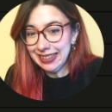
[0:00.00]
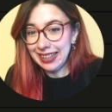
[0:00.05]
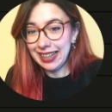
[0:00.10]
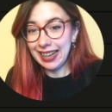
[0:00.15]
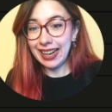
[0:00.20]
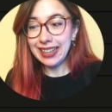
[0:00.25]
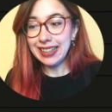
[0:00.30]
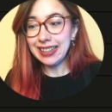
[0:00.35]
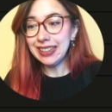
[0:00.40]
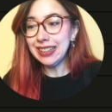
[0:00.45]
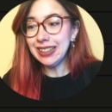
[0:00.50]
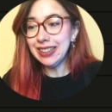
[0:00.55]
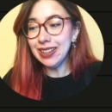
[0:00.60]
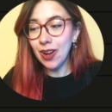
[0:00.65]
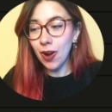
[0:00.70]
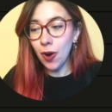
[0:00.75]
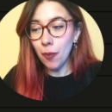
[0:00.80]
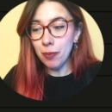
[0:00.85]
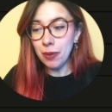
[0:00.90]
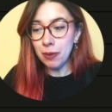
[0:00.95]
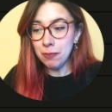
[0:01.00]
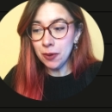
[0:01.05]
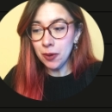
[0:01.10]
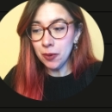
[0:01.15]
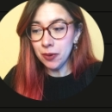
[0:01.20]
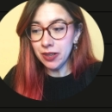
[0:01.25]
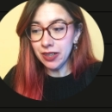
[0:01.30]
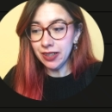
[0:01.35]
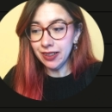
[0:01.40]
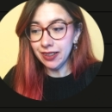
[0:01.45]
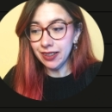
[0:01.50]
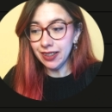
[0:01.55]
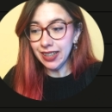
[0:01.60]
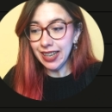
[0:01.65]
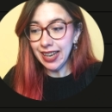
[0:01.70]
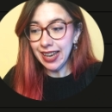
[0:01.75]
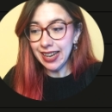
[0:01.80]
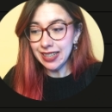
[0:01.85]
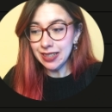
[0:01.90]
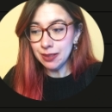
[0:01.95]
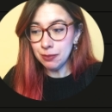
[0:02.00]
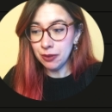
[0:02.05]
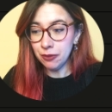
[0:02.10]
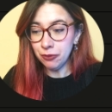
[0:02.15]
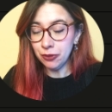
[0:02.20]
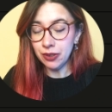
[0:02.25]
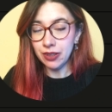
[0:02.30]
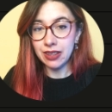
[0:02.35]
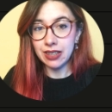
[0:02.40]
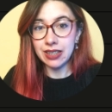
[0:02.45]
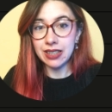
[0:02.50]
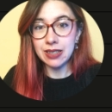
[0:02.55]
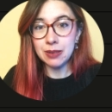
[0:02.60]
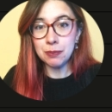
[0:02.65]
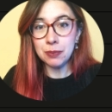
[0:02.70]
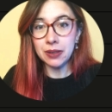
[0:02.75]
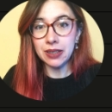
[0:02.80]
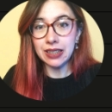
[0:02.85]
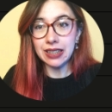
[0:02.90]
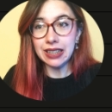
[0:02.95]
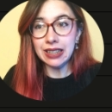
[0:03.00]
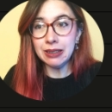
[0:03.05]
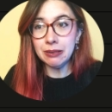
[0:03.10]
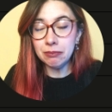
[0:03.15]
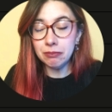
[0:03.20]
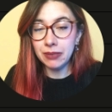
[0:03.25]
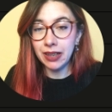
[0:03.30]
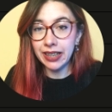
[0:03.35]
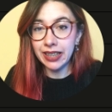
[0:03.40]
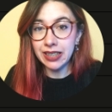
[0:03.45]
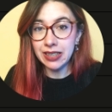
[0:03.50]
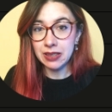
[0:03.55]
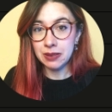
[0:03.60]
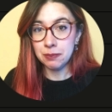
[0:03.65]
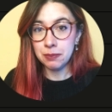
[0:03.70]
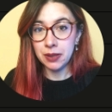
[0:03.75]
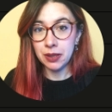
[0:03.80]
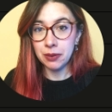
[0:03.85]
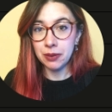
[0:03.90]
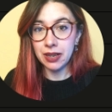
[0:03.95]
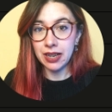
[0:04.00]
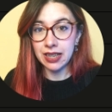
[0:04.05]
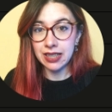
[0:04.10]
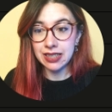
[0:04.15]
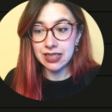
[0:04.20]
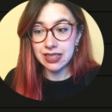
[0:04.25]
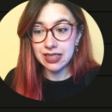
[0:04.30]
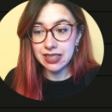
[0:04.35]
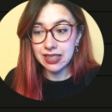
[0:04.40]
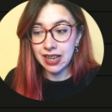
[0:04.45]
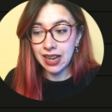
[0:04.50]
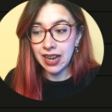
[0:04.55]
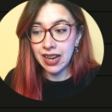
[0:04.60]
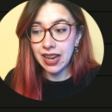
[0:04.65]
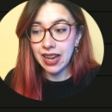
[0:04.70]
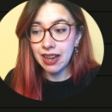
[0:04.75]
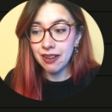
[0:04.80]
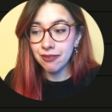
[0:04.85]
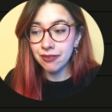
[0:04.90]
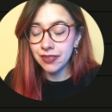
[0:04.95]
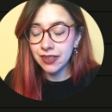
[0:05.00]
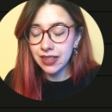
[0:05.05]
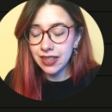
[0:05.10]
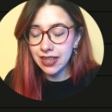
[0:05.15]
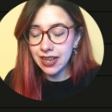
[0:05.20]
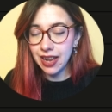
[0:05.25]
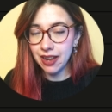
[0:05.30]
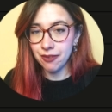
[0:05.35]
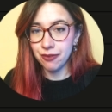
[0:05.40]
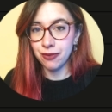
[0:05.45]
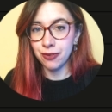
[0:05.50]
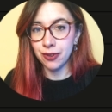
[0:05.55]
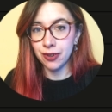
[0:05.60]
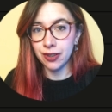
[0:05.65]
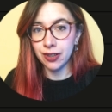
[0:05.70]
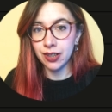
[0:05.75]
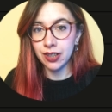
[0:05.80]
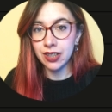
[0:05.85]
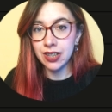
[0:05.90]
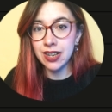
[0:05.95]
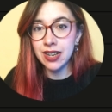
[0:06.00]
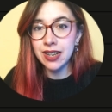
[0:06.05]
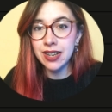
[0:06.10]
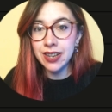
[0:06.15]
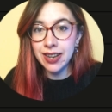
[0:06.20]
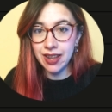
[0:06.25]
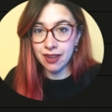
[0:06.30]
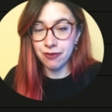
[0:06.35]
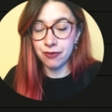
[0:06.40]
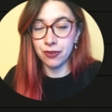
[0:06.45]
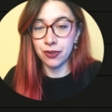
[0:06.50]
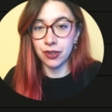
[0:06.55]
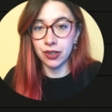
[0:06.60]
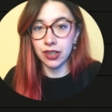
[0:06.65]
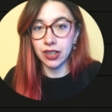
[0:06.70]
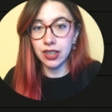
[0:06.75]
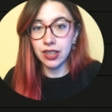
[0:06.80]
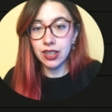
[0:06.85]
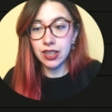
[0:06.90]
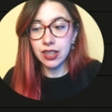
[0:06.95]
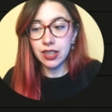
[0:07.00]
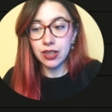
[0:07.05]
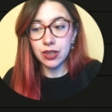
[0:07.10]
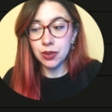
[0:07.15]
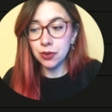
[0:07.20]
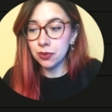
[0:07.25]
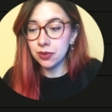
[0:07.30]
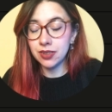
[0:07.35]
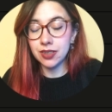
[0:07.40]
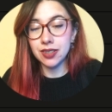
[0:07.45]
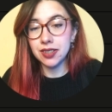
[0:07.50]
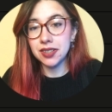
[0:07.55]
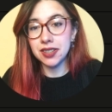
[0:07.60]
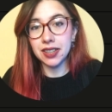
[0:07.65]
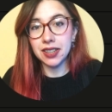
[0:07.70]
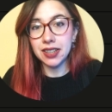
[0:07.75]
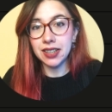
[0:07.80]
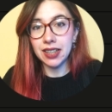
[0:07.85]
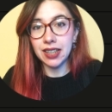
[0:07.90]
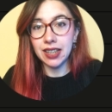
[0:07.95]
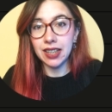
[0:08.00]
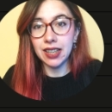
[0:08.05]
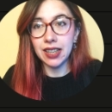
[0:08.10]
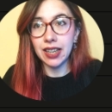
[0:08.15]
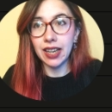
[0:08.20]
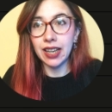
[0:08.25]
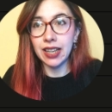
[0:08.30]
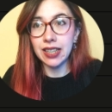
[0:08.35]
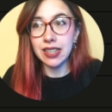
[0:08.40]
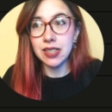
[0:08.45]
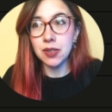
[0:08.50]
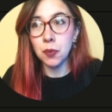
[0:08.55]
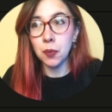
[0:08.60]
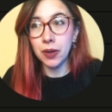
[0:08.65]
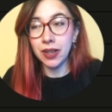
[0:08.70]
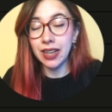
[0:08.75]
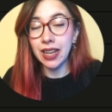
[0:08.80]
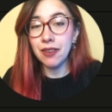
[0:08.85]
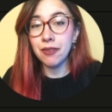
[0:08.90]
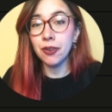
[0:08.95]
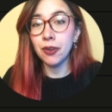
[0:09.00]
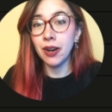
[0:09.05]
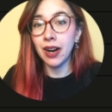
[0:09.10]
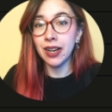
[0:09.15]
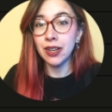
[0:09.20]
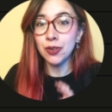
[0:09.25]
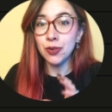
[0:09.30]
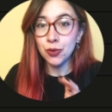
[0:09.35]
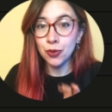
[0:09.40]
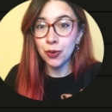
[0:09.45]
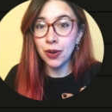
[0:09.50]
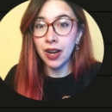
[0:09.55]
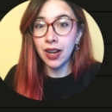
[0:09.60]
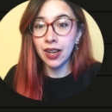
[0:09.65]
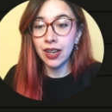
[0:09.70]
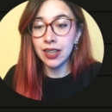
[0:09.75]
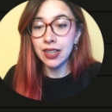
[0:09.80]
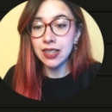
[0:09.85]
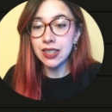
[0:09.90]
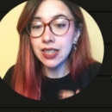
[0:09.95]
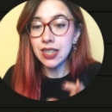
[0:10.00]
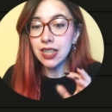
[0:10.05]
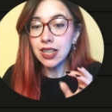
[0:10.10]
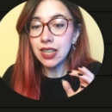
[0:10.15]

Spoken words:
I know people will hate me for this, but in my experience, I have never used this technique. And whenever I tried,